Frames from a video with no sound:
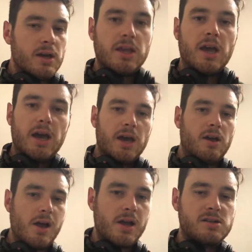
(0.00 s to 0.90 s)
yeah,
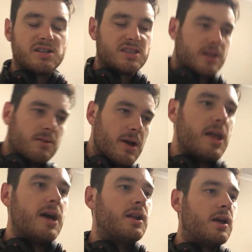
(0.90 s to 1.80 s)
just thinking about
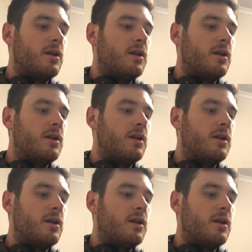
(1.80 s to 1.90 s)
that.